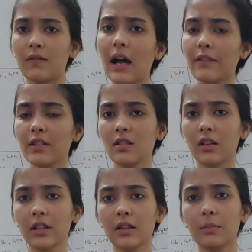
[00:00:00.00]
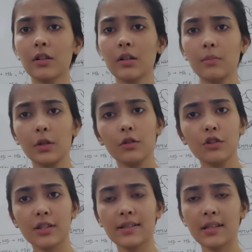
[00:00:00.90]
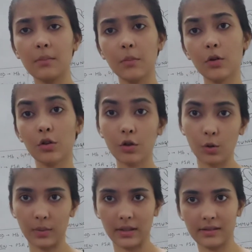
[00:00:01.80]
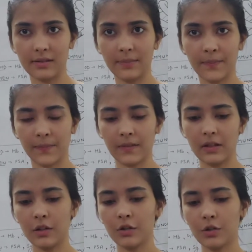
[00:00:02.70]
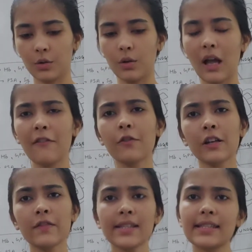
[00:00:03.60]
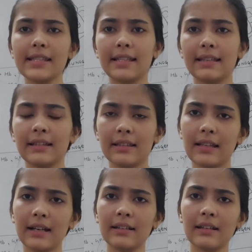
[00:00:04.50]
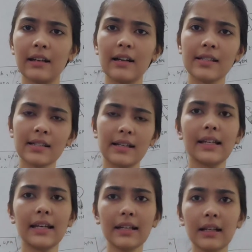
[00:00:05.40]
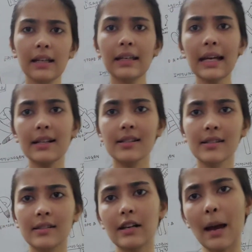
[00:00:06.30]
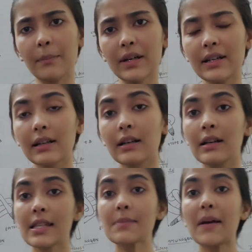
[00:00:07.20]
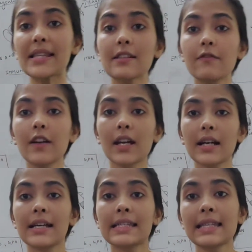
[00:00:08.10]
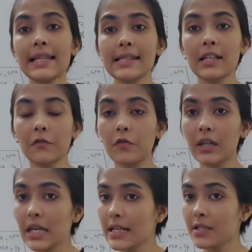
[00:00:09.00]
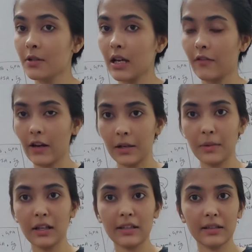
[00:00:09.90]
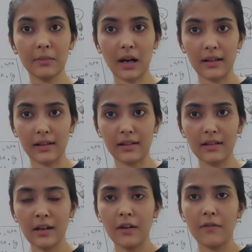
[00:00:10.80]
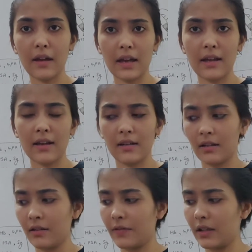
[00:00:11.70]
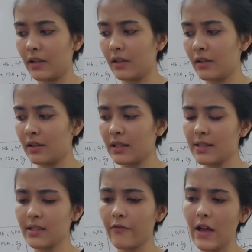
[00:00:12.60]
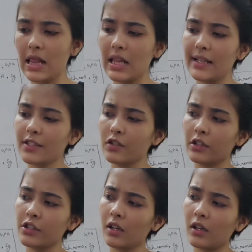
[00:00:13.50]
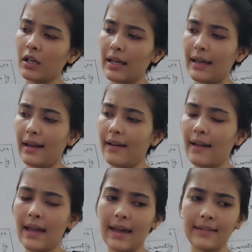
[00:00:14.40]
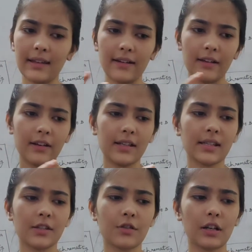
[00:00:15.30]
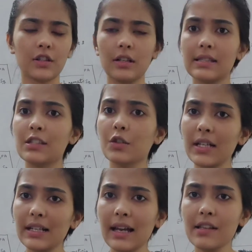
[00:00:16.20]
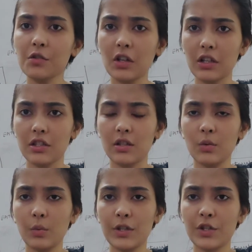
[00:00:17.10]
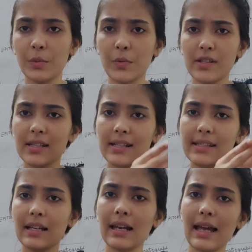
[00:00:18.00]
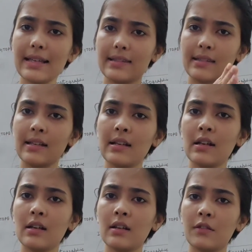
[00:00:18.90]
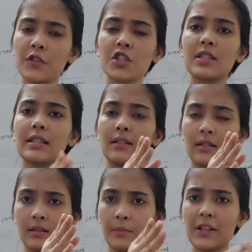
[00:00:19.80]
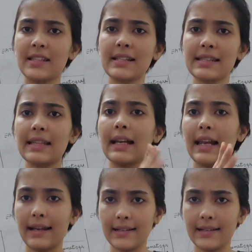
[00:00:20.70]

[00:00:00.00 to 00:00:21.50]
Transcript: Why we are talking about immunogens and immunoglobulins? So have you ever seen that there are certain kits, rapid, specific, sensitive kits available in the market where there is a bell-like structure on the end, and there is a screen-like structure which represents the lines, if the